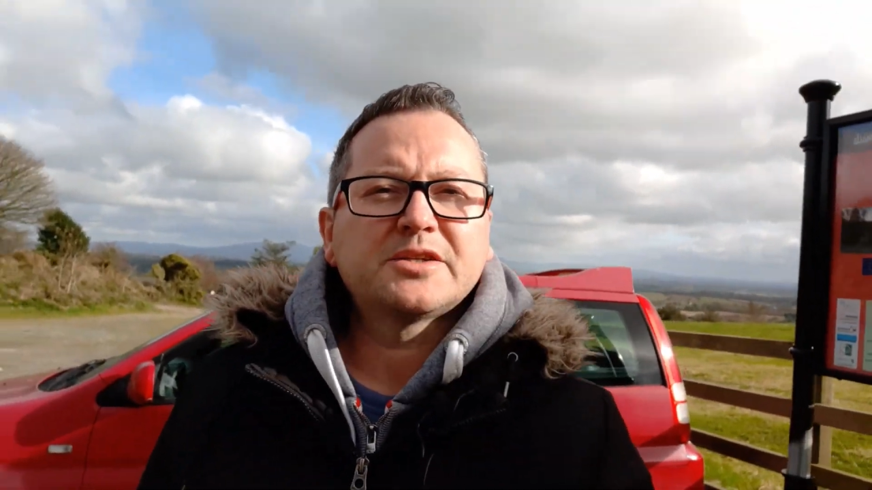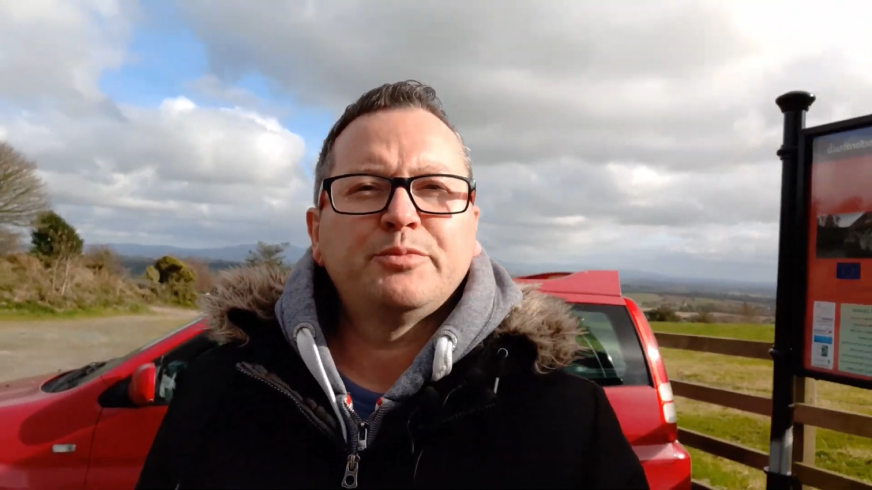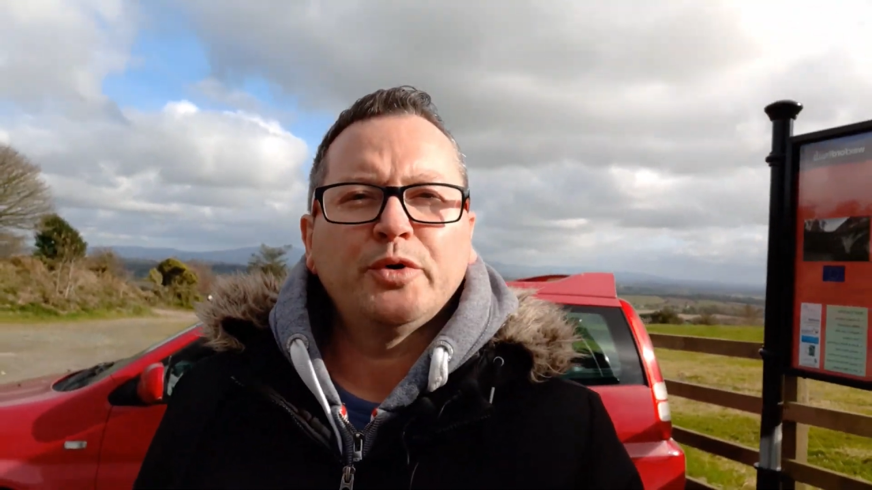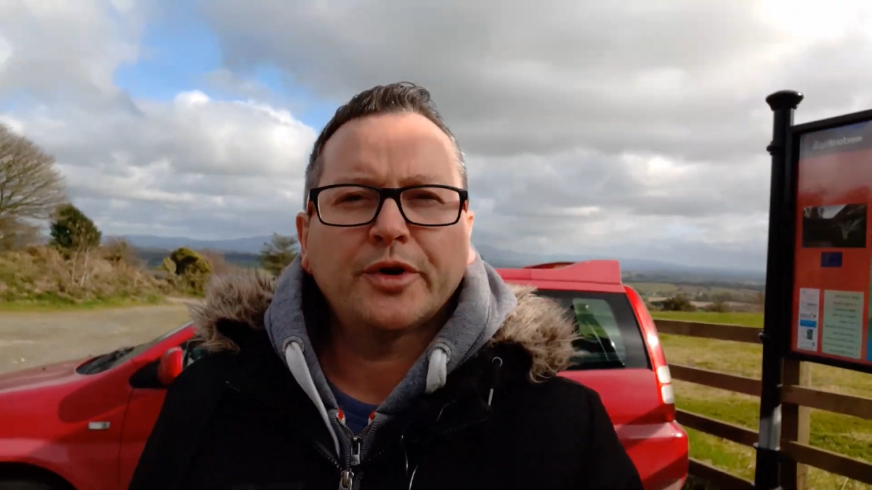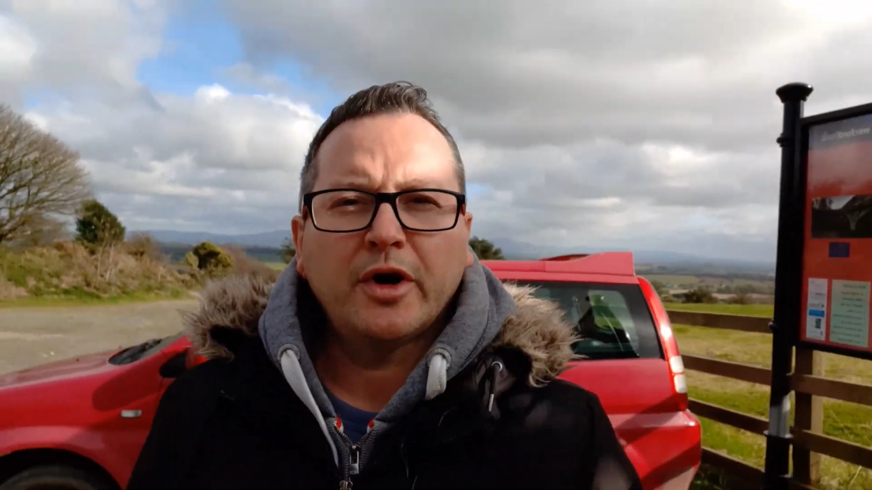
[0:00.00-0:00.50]
to
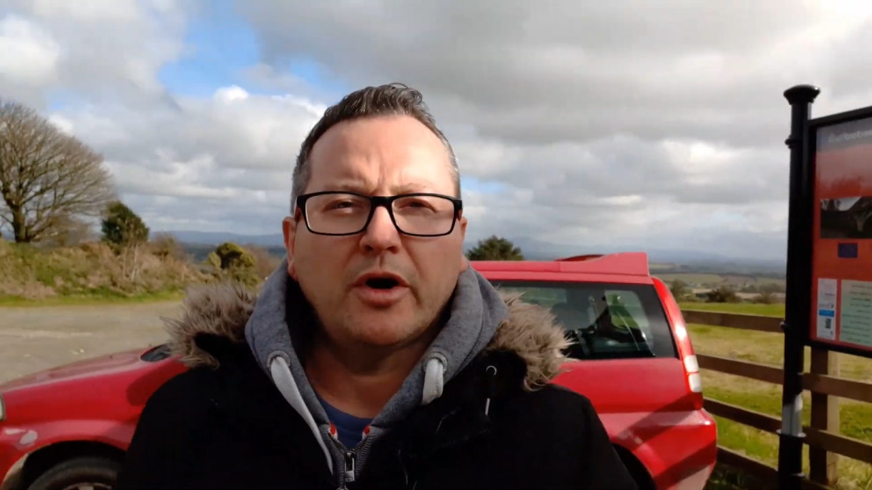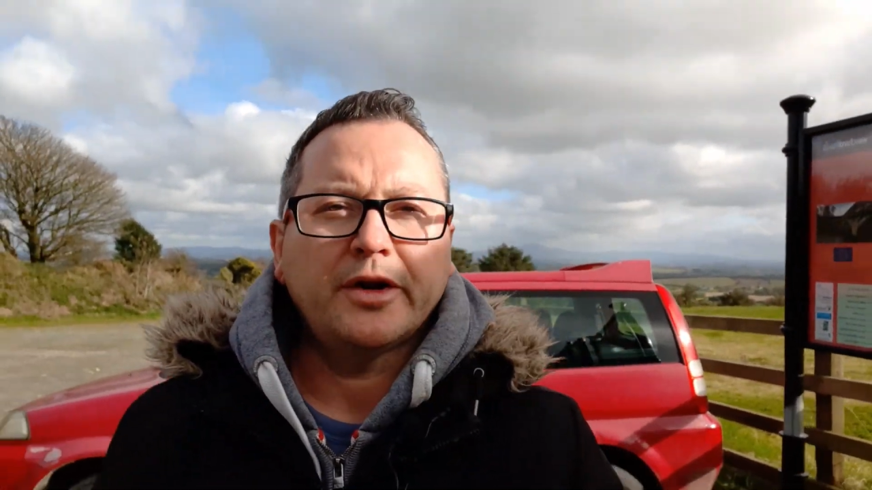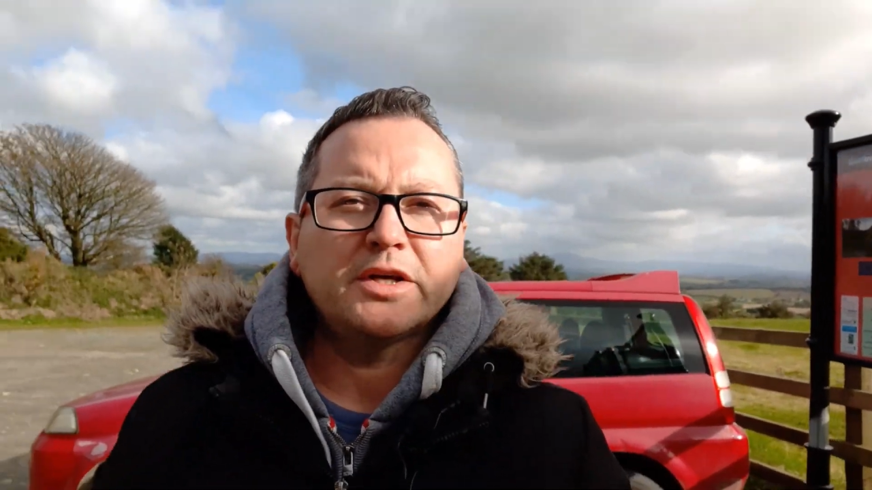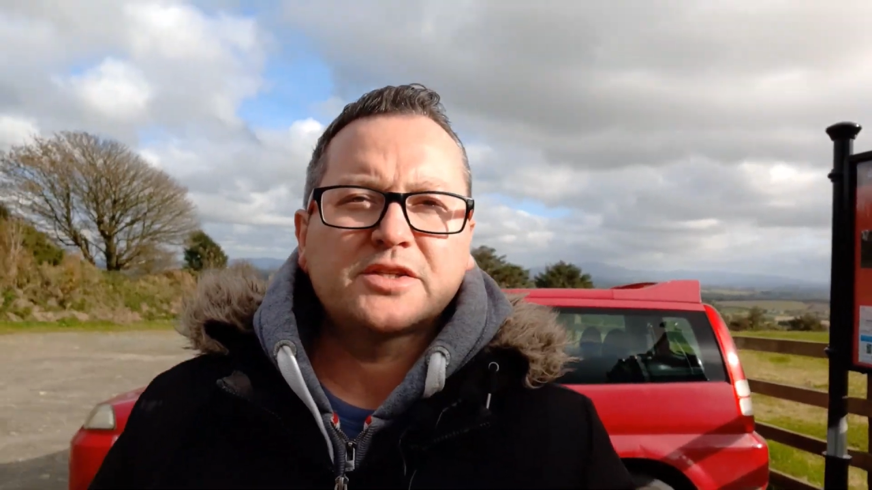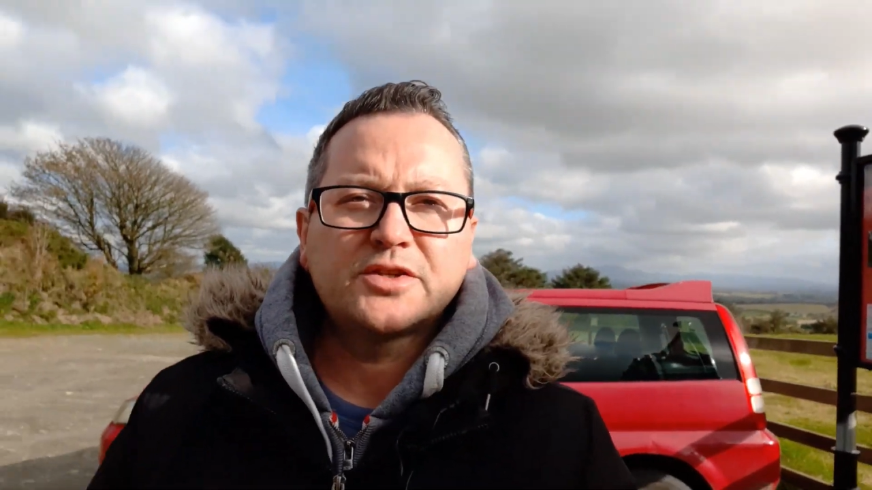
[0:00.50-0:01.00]
put on
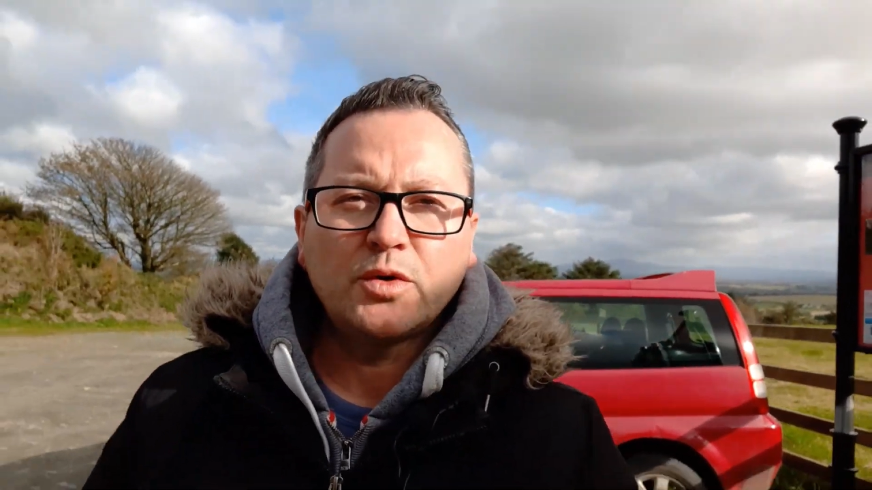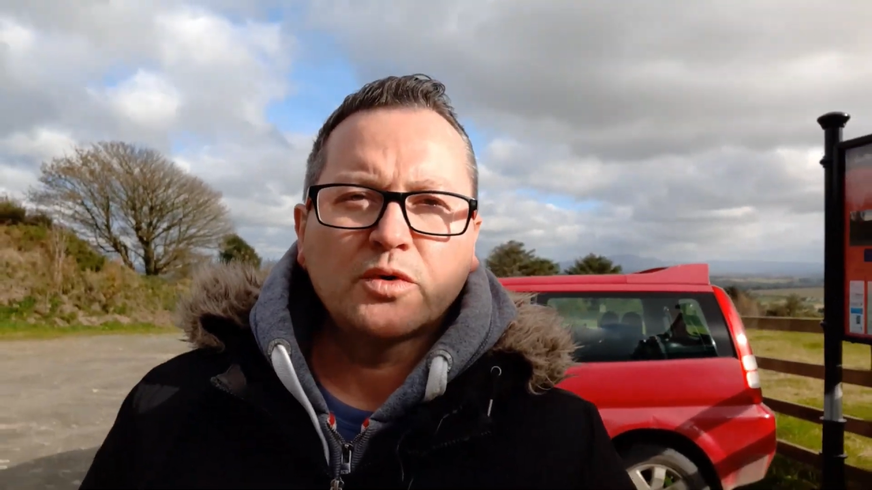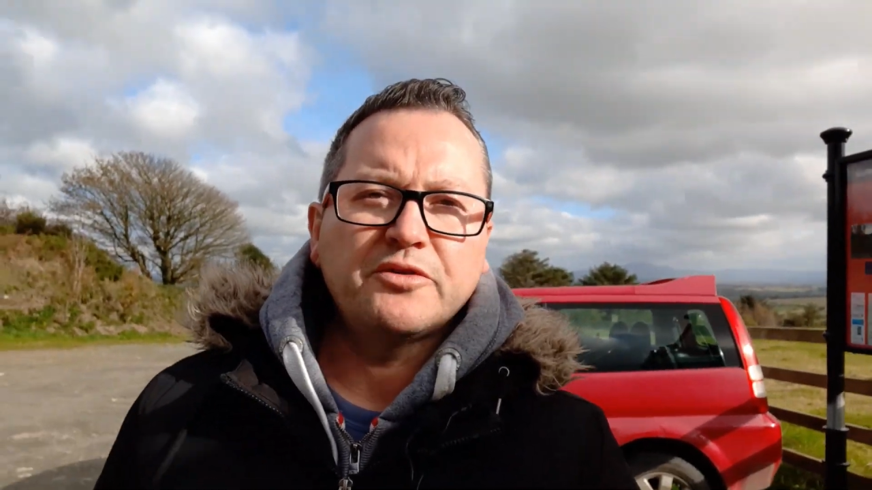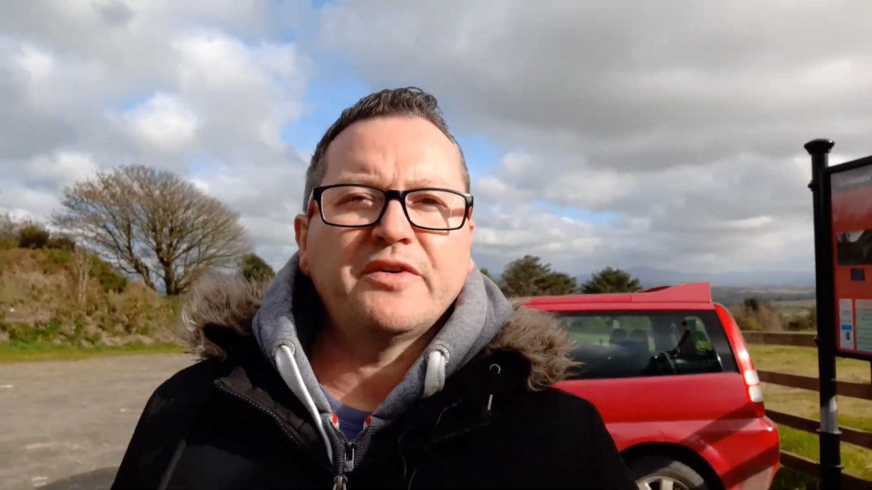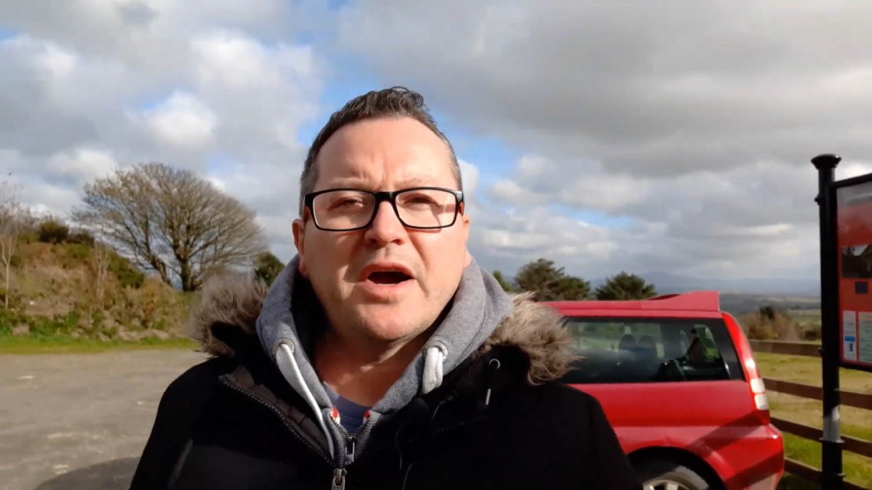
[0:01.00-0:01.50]
a suit of